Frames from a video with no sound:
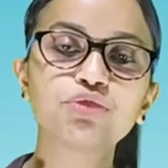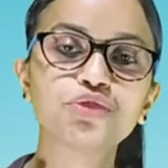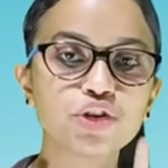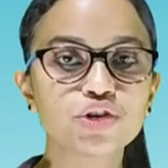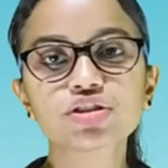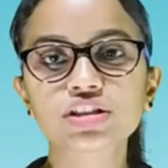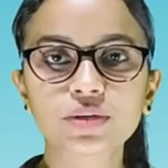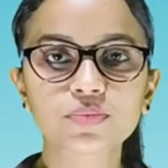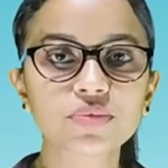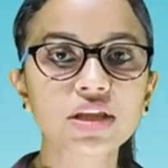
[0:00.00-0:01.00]

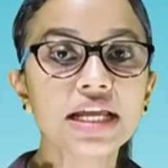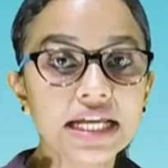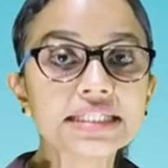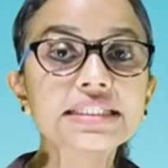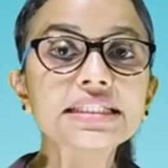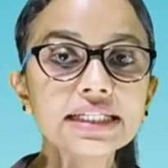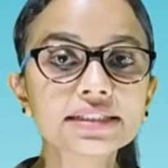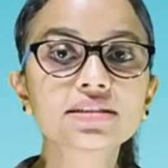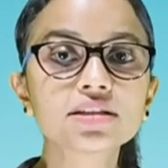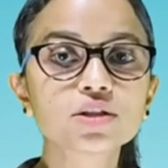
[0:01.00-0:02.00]
First,
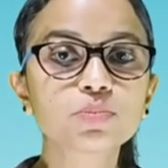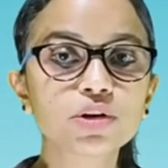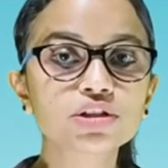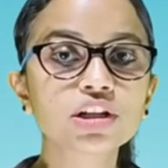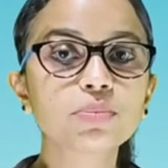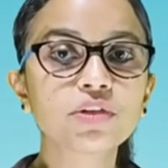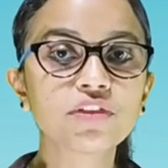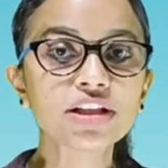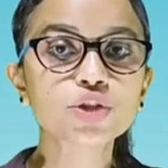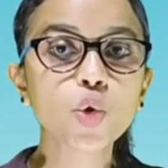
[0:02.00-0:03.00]
Seeds dispersal
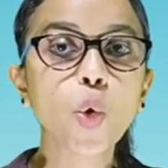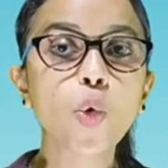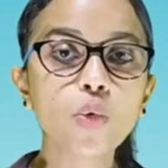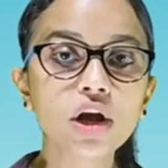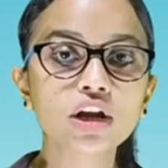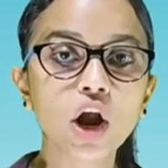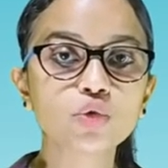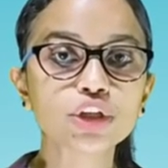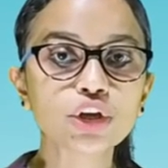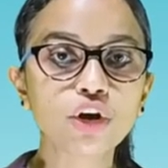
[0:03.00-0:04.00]
prevents
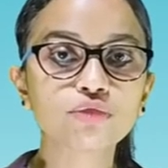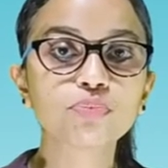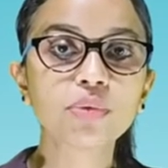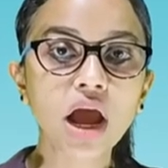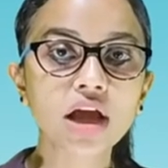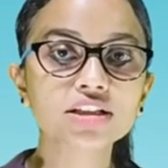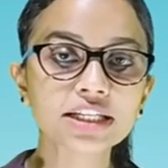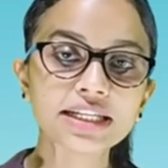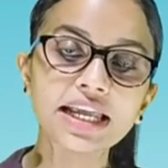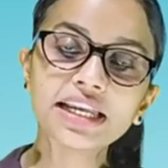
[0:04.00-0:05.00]
overcrowding of
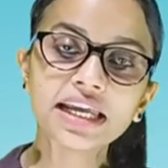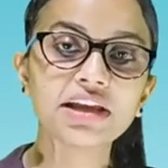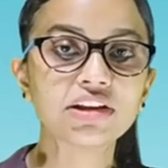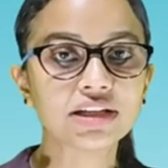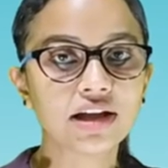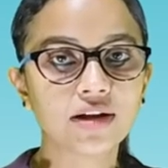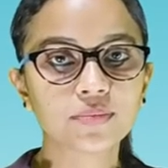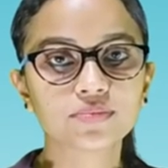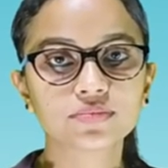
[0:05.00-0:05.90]
plant in an area.